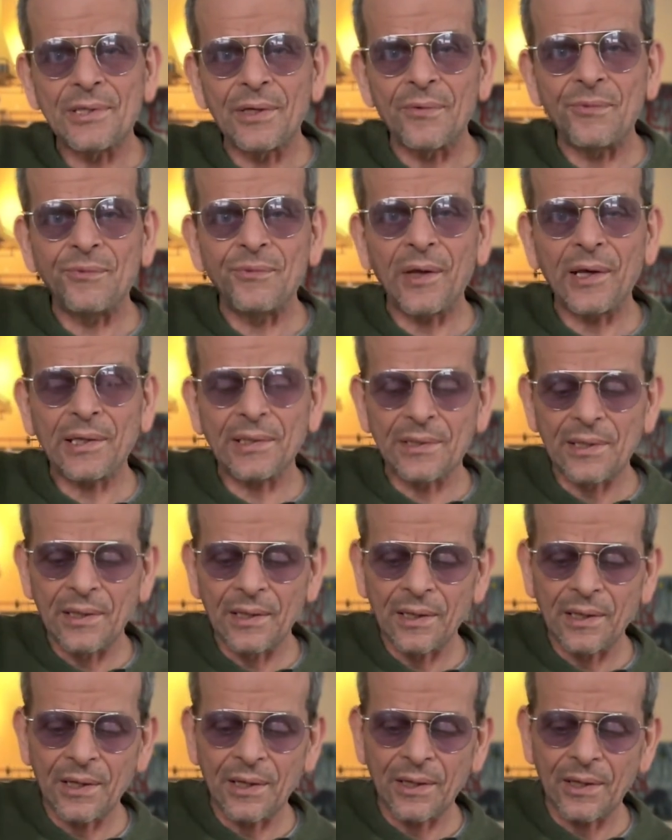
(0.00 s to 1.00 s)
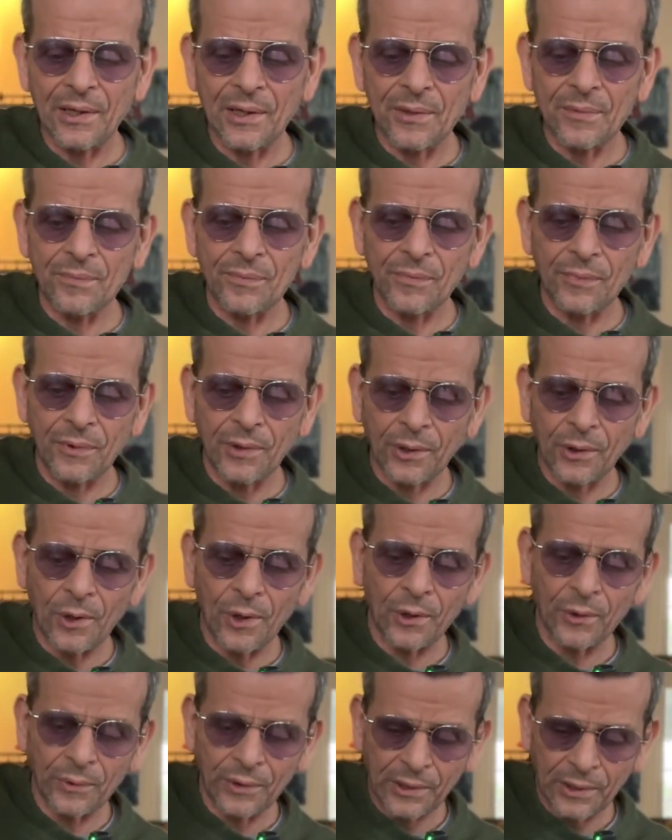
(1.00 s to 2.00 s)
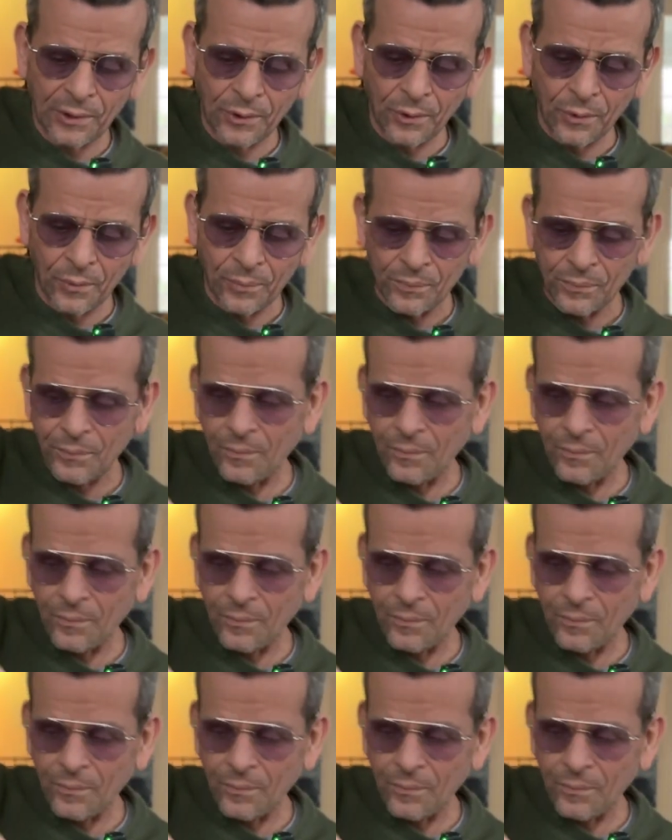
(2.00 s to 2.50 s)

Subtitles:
affect the coloring at all.